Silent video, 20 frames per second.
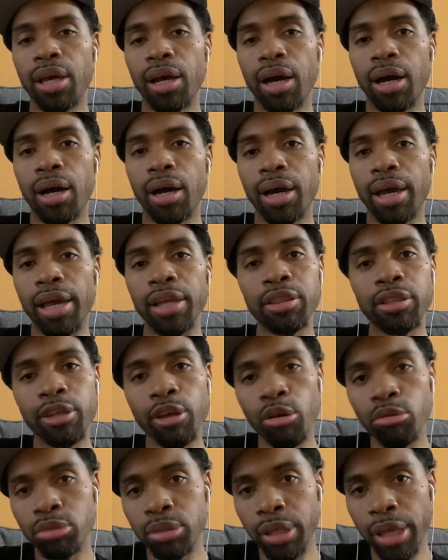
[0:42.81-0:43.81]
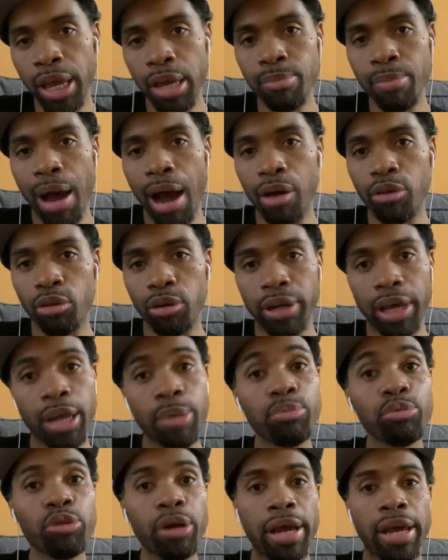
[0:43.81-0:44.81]
Aethiopes came out on
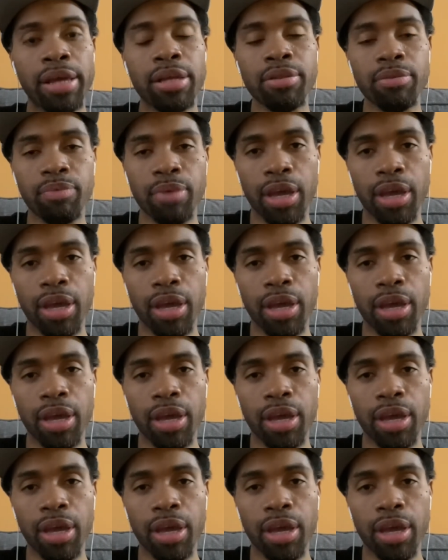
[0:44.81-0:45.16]
April 8th